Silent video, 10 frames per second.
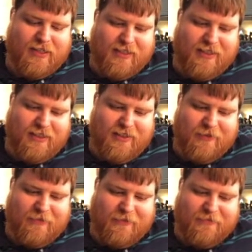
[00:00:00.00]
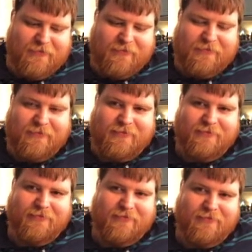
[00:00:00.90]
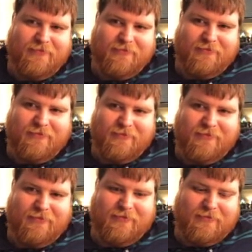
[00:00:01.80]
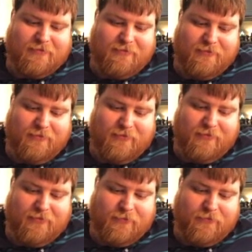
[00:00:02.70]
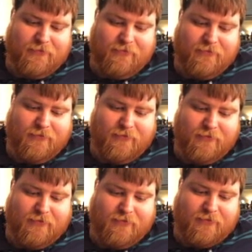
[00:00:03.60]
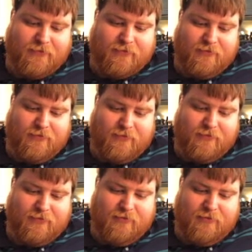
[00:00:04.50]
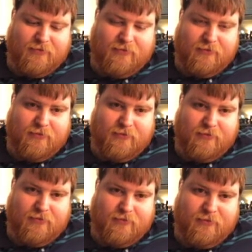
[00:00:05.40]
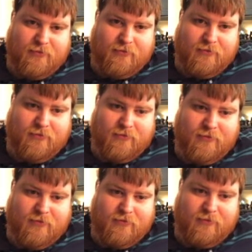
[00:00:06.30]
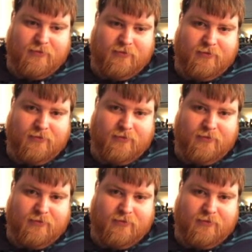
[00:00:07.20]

(not speaking)